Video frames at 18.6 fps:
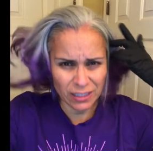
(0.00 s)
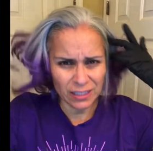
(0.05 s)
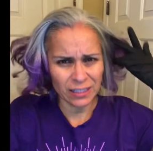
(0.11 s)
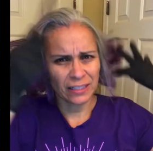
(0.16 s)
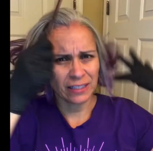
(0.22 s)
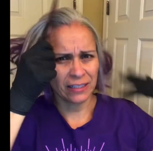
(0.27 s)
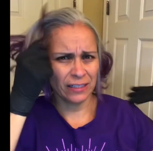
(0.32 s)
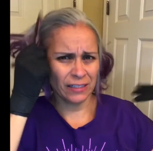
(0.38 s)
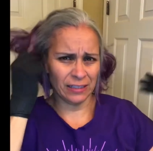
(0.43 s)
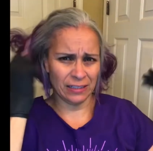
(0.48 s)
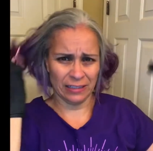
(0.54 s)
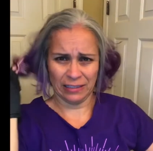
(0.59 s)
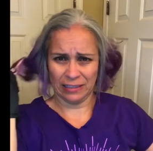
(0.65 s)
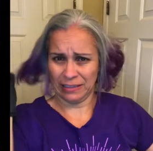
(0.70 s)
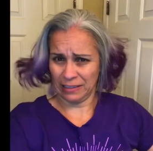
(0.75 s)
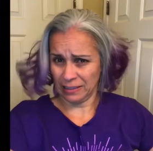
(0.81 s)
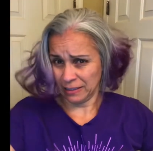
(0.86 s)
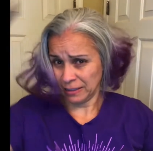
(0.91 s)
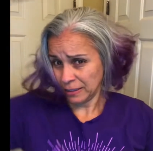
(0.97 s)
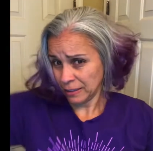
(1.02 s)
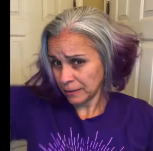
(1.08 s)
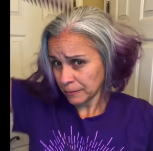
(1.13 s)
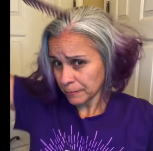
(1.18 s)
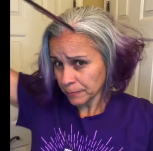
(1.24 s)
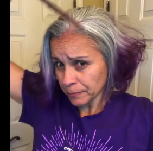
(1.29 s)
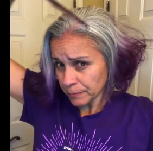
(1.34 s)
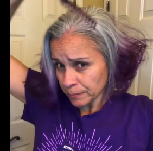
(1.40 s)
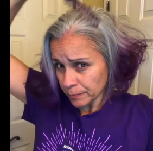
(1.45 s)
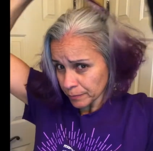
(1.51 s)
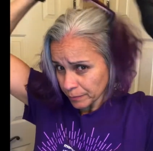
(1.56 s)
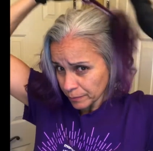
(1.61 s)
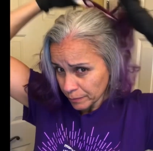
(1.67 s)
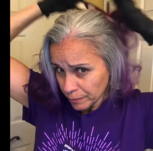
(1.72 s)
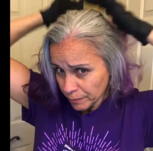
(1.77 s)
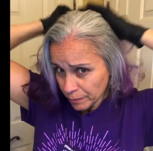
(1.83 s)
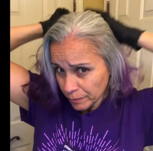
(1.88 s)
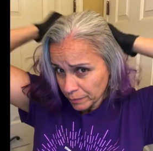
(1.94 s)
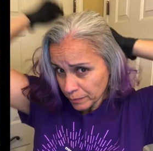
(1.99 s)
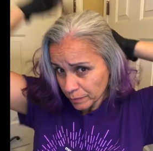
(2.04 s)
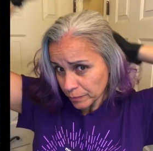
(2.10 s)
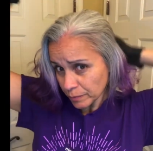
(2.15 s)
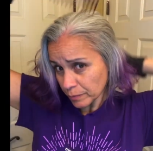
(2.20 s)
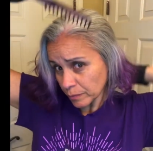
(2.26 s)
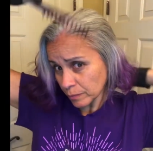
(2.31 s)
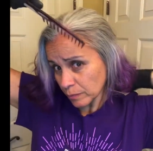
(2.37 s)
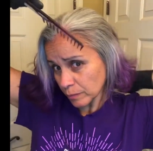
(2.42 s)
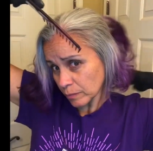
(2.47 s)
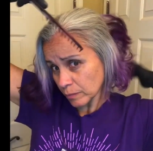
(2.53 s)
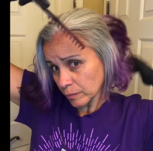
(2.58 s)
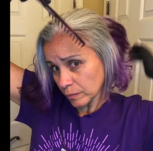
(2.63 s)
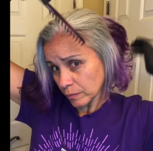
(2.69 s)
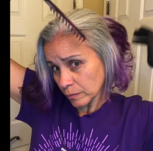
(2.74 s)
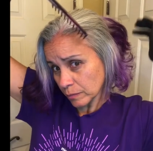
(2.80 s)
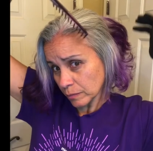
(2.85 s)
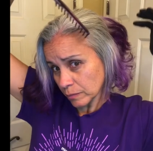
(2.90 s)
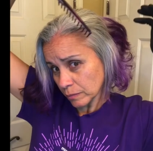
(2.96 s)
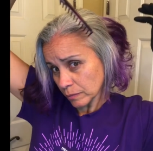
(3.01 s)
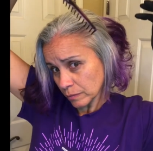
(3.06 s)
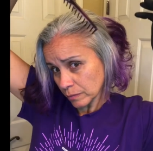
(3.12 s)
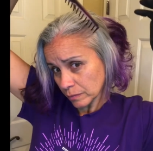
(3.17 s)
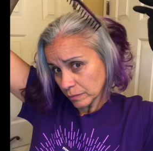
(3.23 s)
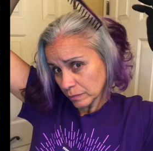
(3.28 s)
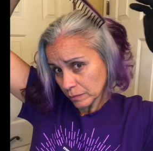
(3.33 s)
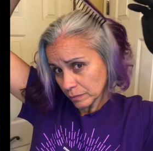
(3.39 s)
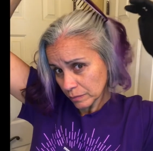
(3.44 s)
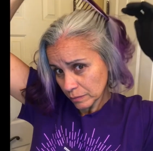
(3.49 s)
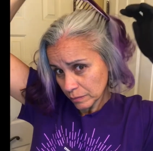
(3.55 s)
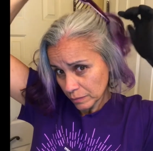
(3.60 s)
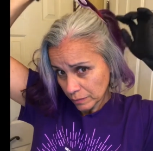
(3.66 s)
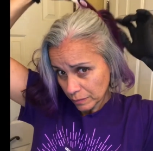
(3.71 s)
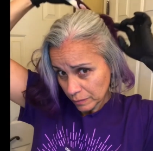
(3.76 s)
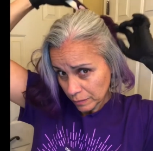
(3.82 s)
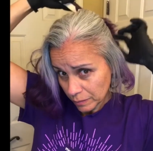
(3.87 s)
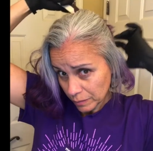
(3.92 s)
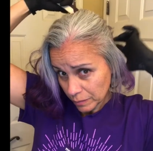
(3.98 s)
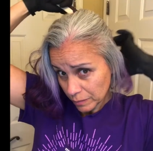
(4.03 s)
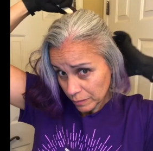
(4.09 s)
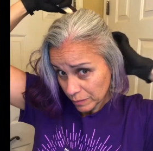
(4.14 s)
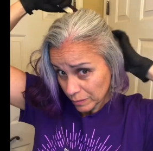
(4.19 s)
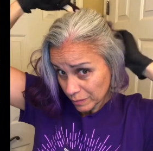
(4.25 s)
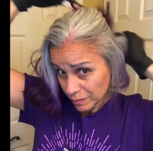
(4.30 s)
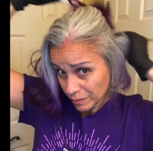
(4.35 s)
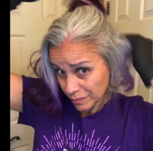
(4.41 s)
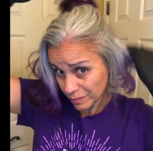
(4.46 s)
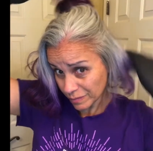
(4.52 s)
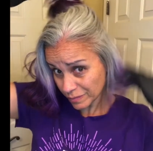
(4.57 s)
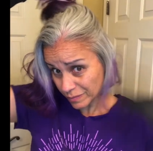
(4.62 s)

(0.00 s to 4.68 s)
(no one is talking)